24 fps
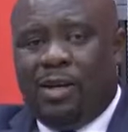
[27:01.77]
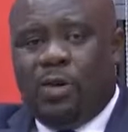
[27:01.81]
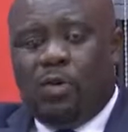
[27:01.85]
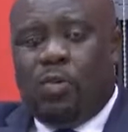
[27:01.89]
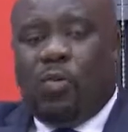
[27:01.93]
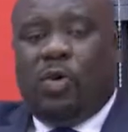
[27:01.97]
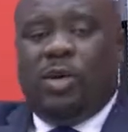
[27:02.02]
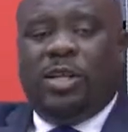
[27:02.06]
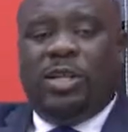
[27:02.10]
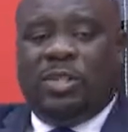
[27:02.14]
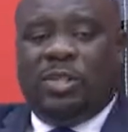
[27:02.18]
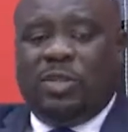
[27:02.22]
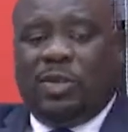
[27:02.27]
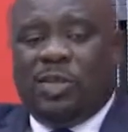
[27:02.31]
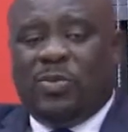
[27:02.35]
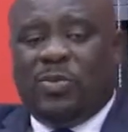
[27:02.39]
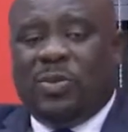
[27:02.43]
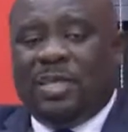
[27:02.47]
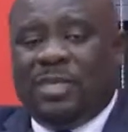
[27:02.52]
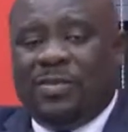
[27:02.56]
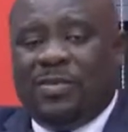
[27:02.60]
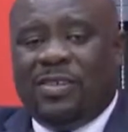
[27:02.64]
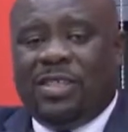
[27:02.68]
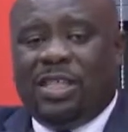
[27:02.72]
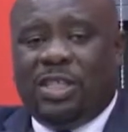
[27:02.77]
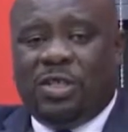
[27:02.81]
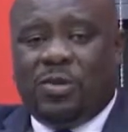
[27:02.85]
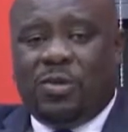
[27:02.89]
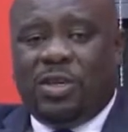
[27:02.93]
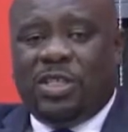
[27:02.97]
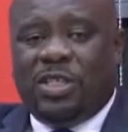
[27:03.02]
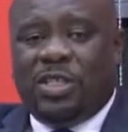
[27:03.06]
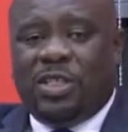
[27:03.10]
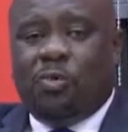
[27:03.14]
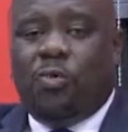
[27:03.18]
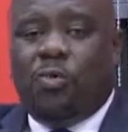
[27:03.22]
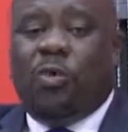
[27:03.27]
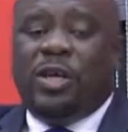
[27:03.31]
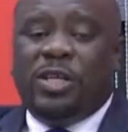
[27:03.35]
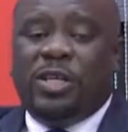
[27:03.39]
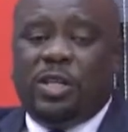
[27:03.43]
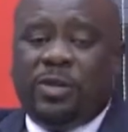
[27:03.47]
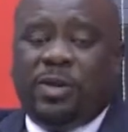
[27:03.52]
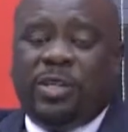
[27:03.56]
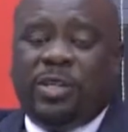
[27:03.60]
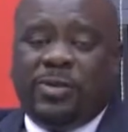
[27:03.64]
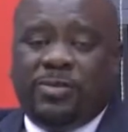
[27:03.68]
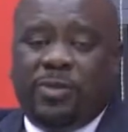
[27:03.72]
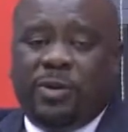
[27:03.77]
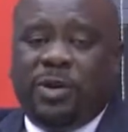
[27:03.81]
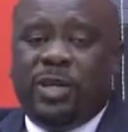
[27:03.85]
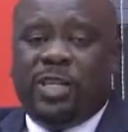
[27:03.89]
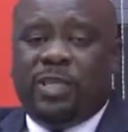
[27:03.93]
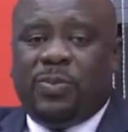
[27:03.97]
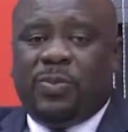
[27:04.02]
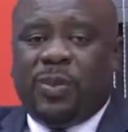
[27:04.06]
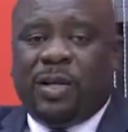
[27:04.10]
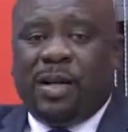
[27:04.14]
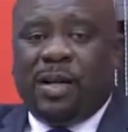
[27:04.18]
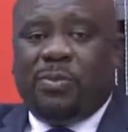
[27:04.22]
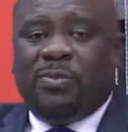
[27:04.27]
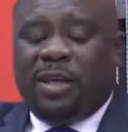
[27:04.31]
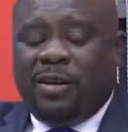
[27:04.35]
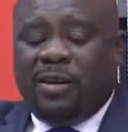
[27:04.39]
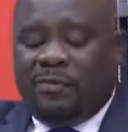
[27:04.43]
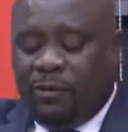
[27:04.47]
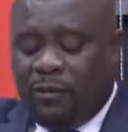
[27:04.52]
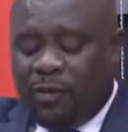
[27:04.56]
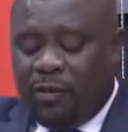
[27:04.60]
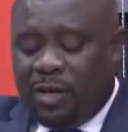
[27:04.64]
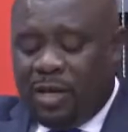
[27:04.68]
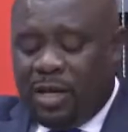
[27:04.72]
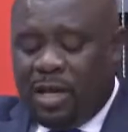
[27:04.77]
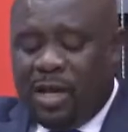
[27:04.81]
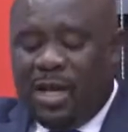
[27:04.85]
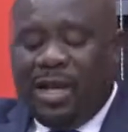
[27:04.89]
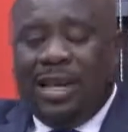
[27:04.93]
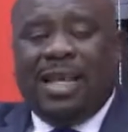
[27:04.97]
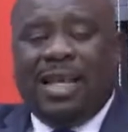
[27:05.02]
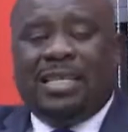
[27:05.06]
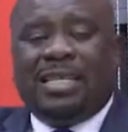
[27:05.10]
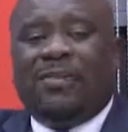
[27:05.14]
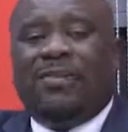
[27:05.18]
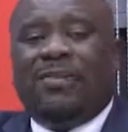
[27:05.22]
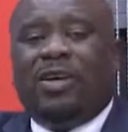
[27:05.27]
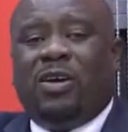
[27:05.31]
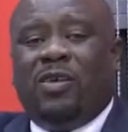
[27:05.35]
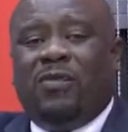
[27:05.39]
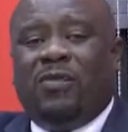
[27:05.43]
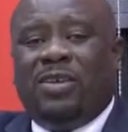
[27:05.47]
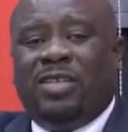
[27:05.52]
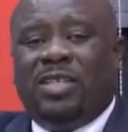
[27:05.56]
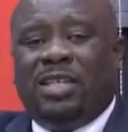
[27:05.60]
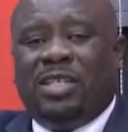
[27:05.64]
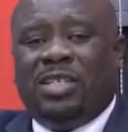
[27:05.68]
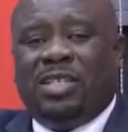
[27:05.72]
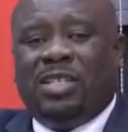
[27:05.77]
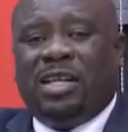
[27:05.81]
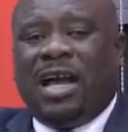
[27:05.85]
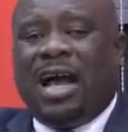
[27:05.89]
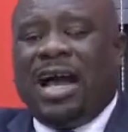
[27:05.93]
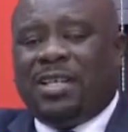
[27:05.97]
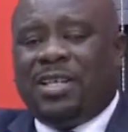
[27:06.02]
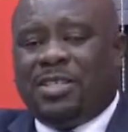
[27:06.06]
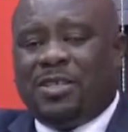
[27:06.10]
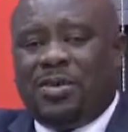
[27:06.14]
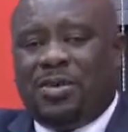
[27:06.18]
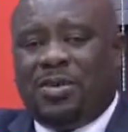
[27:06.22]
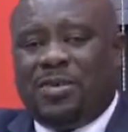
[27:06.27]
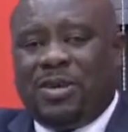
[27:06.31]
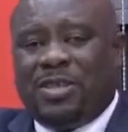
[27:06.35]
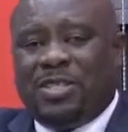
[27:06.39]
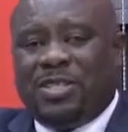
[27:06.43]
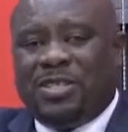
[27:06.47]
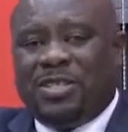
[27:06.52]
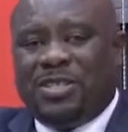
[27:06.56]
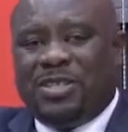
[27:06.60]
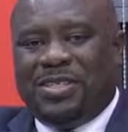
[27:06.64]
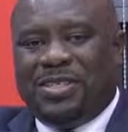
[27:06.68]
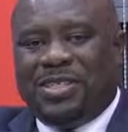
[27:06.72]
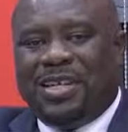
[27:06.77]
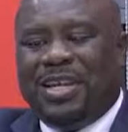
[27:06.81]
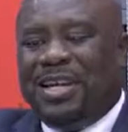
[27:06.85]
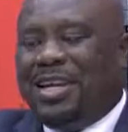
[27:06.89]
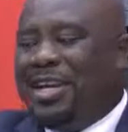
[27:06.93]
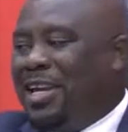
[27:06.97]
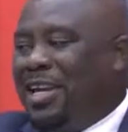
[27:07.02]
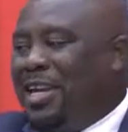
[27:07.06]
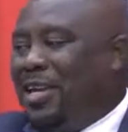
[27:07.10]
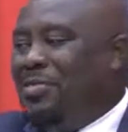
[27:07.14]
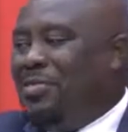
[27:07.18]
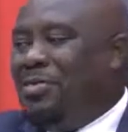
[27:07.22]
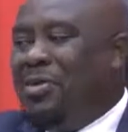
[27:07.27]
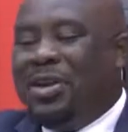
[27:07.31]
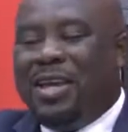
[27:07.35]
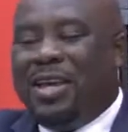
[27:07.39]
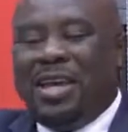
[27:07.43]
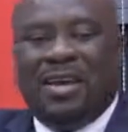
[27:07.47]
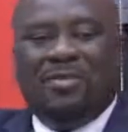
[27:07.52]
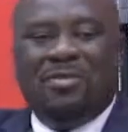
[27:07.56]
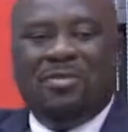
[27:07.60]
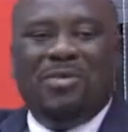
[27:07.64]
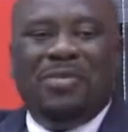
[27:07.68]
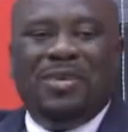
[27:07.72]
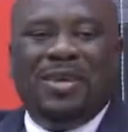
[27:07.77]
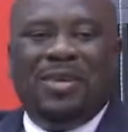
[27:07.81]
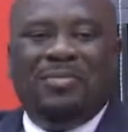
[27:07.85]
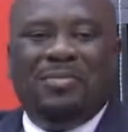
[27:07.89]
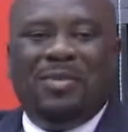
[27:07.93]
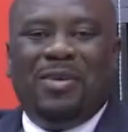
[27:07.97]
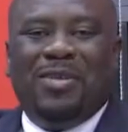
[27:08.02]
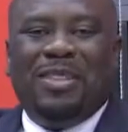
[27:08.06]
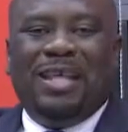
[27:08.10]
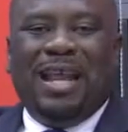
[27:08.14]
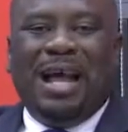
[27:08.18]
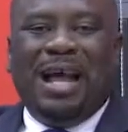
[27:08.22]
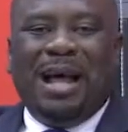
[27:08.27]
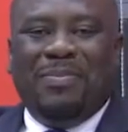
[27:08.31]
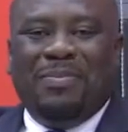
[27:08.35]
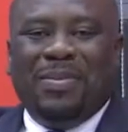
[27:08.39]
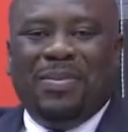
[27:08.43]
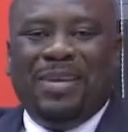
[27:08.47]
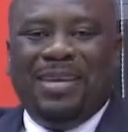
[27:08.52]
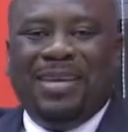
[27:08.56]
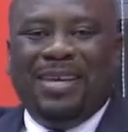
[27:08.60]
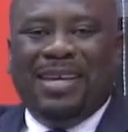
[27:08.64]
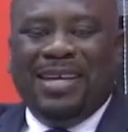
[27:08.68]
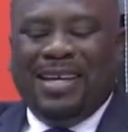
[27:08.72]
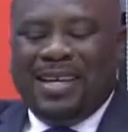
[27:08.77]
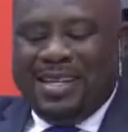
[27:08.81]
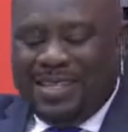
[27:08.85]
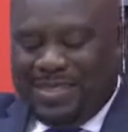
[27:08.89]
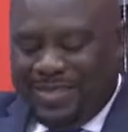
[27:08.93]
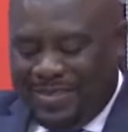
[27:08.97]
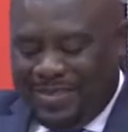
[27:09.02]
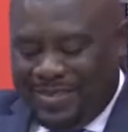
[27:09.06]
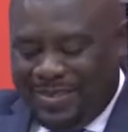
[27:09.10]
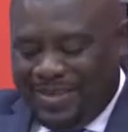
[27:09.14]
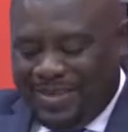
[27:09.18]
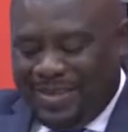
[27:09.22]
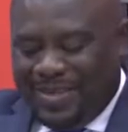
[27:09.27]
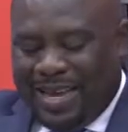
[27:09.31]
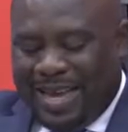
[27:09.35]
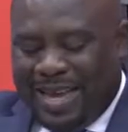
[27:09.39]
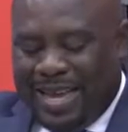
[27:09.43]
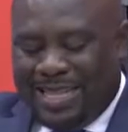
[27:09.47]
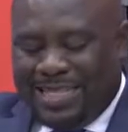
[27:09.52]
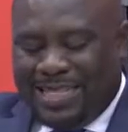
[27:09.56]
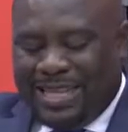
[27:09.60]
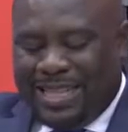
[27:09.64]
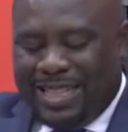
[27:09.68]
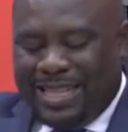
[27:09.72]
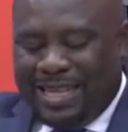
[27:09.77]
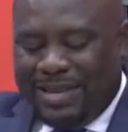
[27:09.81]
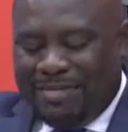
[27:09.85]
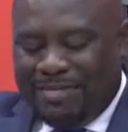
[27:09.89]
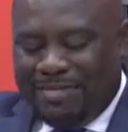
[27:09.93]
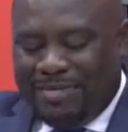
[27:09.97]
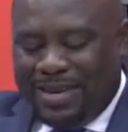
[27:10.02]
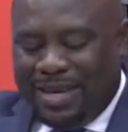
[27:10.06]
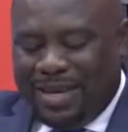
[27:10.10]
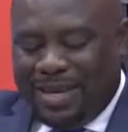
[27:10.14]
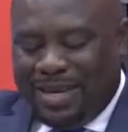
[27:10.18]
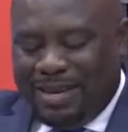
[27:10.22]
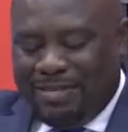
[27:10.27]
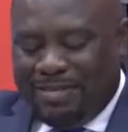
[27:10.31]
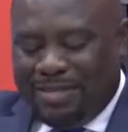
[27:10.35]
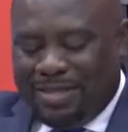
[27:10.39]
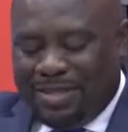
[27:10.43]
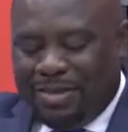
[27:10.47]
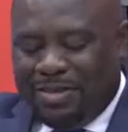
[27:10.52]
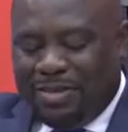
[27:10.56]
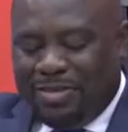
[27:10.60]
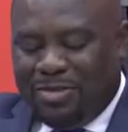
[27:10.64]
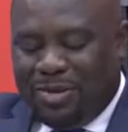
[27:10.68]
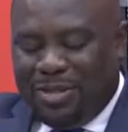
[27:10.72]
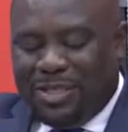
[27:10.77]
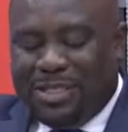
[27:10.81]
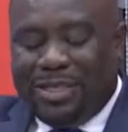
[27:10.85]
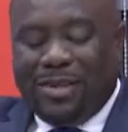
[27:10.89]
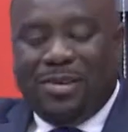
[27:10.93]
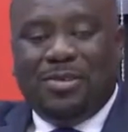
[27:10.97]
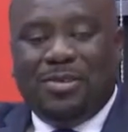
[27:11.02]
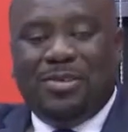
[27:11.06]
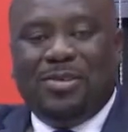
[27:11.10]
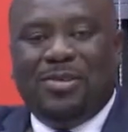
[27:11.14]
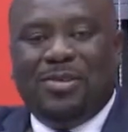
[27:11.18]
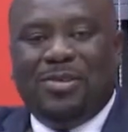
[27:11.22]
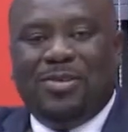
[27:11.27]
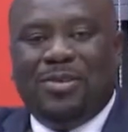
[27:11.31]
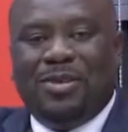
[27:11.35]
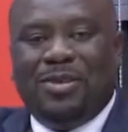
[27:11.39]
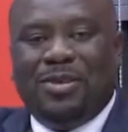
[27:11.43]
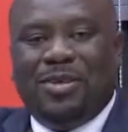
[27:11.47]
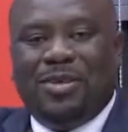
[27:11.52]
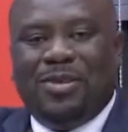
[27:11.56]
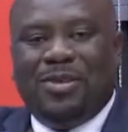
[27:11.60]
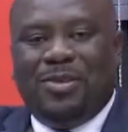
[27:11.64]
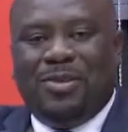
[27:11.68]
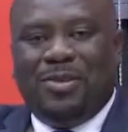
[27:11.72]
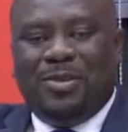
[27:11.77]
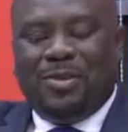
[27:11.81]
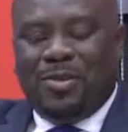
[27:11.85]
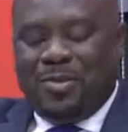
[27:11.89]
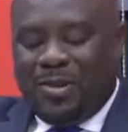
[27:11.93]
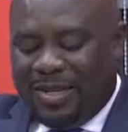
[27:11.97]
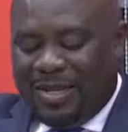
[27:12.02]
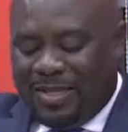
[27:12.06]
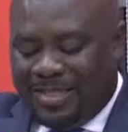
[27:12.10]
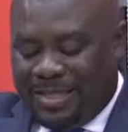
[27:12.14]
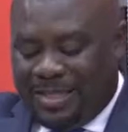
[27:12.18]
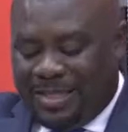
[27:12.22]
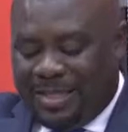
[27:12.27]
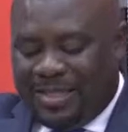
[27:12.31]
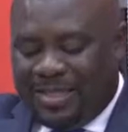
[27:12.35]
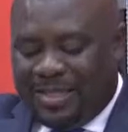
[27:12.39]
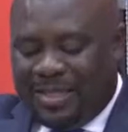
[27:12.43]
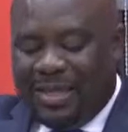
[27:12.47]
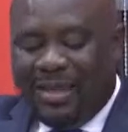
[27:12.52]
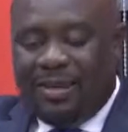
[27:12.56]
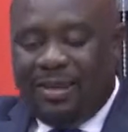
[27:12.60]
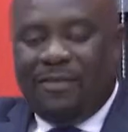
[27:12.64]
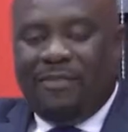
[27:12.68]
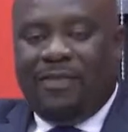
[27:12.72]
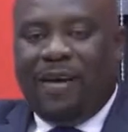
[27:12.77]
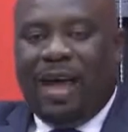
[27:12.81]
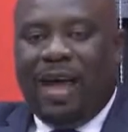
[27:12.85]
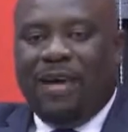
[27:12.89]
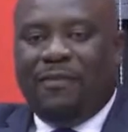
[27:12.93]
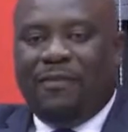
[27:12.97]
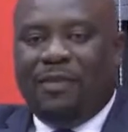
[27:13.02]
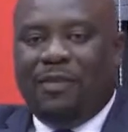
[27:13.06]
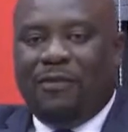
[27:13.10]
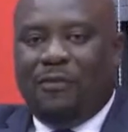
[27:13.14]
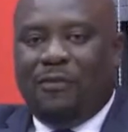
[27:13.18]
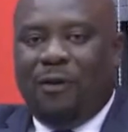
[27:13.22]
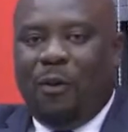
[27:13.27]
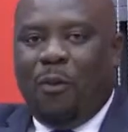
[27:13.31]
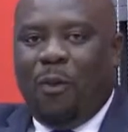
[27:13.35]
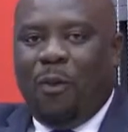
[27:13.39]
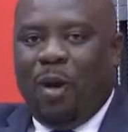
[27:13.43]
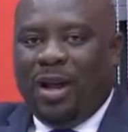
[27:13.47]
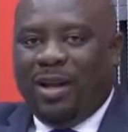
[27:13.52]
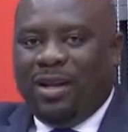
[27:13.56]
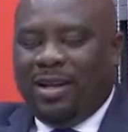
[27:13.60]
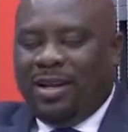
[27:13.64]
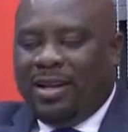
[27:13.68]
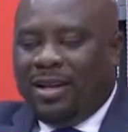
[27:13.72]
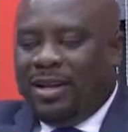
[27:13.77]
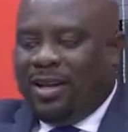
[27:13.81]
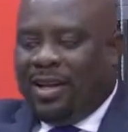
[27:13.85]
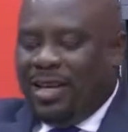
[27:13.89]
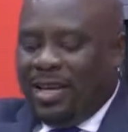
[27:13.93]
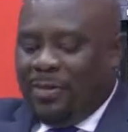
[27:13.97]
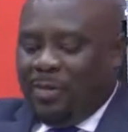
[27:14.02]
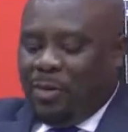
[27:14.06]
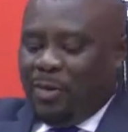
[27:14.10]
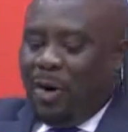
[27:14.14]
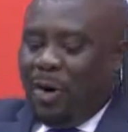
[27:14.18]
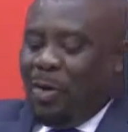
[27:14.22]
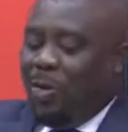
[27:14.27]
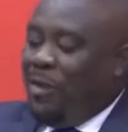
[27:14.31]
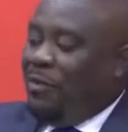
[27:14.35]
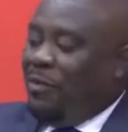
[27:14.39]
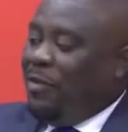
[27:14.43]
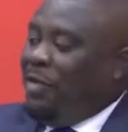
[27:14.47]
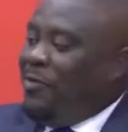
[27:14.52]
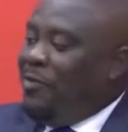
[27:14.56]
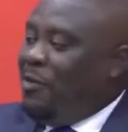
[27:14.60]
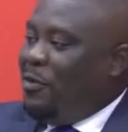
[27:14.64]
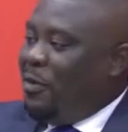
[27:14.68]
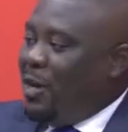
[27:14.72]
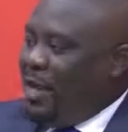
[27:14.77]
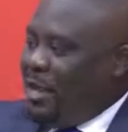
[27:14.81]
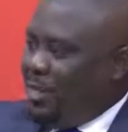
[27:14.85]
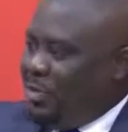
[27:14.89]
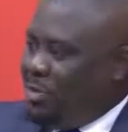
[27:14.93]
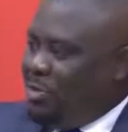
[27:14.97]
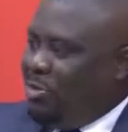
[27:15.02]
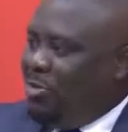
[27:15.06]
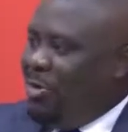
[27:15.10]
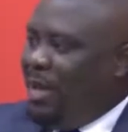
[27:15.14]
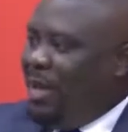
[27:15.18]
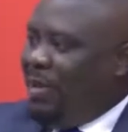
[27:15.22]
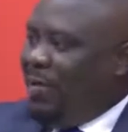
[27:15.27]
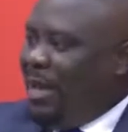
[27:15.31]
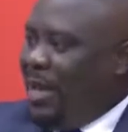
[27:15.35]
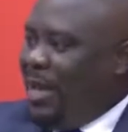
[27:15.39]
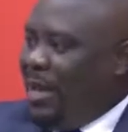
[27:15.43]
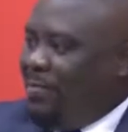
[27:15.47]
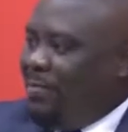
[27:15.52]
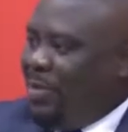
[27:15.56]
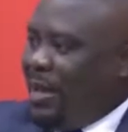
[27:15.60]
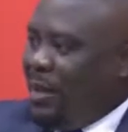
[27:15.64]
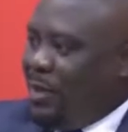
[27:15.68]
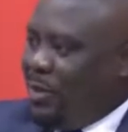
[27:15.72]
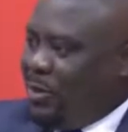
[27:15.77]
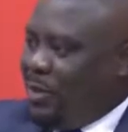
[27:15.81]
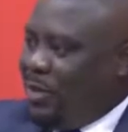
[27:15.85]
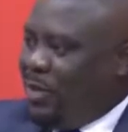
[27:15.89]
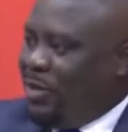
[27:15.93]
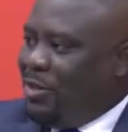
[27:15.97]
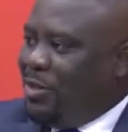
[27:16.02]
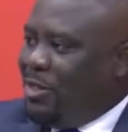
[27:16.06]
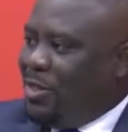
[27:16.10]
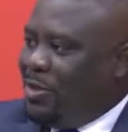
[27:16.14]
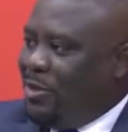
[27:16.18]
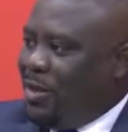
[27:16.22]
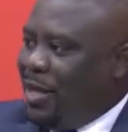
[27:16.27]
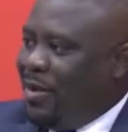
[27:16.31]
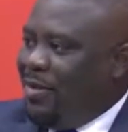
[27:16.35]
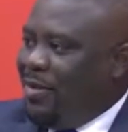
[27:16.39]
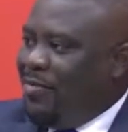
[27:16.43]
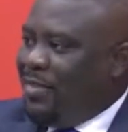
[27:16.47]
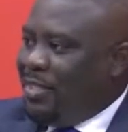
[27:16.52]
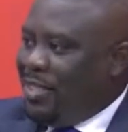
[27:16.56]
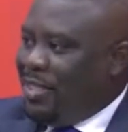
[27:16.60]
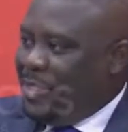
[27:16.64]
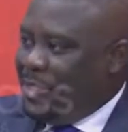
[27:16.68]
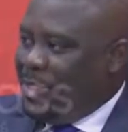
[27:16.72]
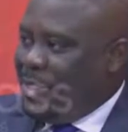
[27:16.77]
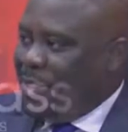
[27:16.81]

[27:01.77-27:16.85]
What is your specific situation? What is your experience? Pick up that phone. Let's have a conversation. Ask your questions. Ibu here will be more than happy to answer them. 0302-216-541. Ibu, while we wait for the phone lines to ring, perhaps we can continue with that conversation.